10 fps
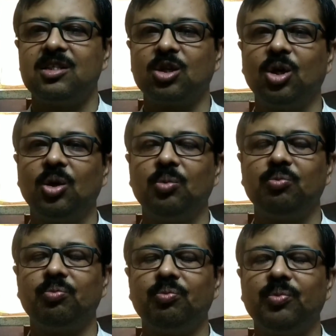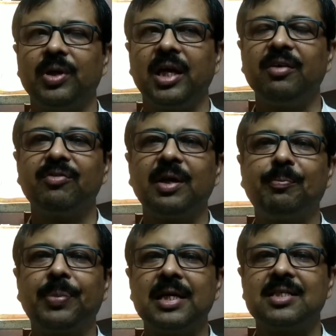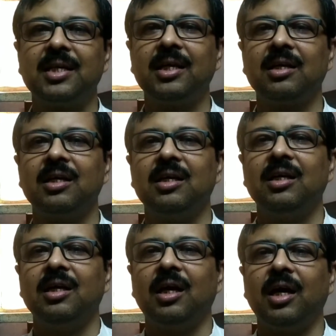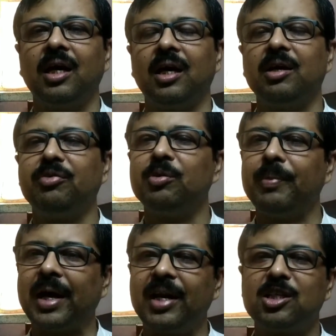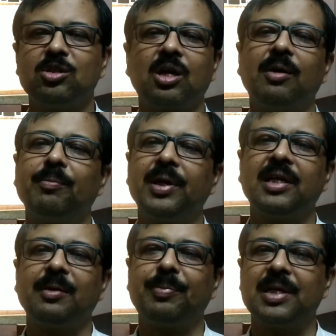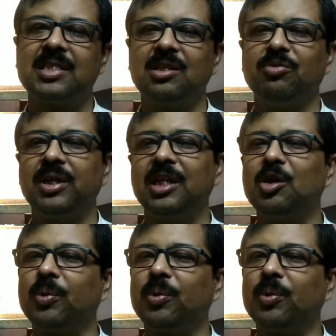So if the precis if you manage to complete the precis within